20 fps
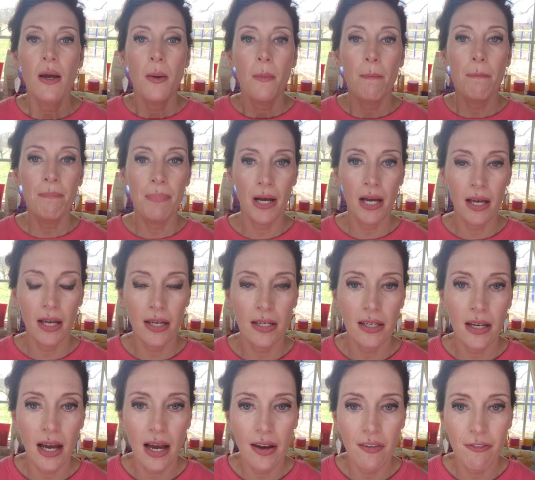But
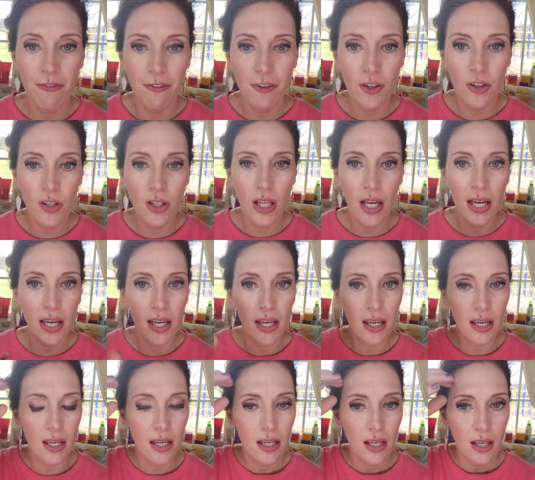I feel
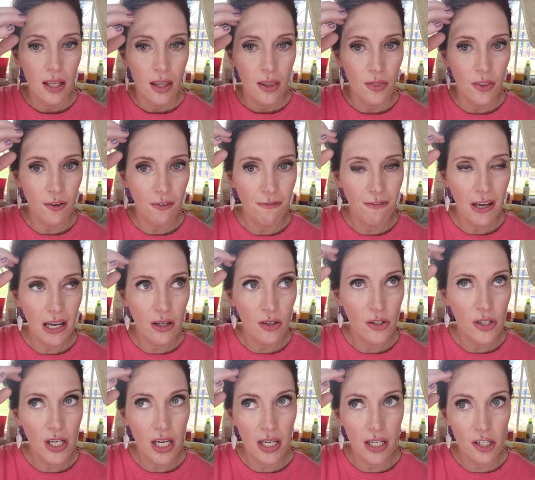like the
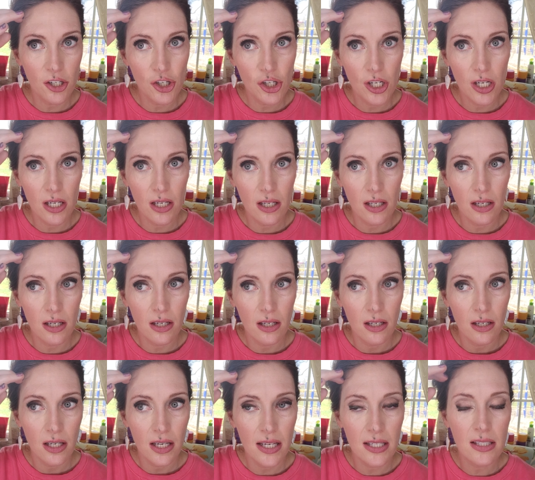foundation
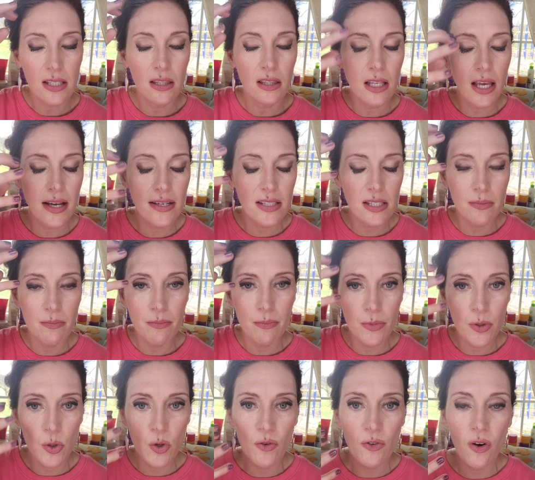is less
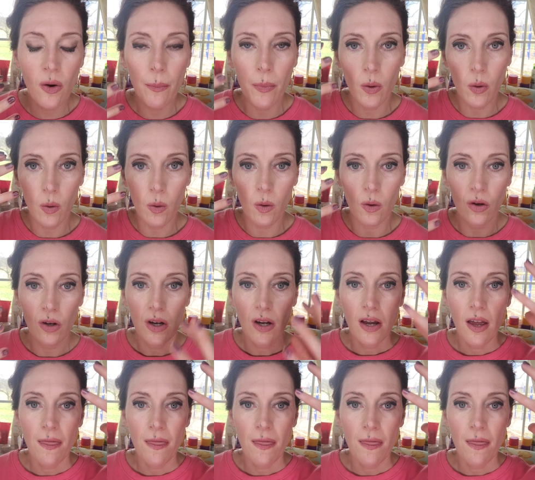movable